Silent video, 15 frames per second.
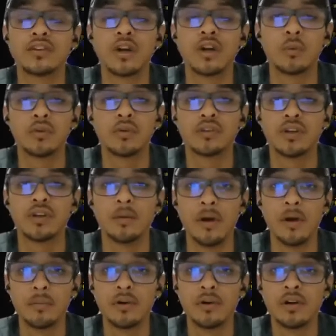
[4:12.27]
I wasn't a
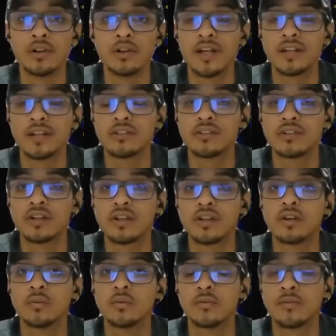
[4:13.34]
member last year
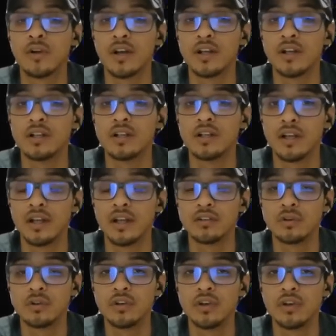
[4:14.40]
with Franny and
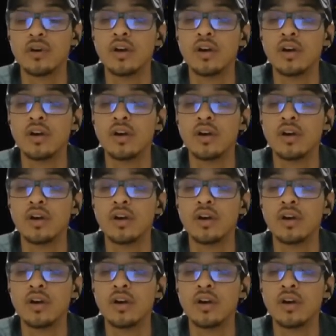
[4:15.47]
Antonio,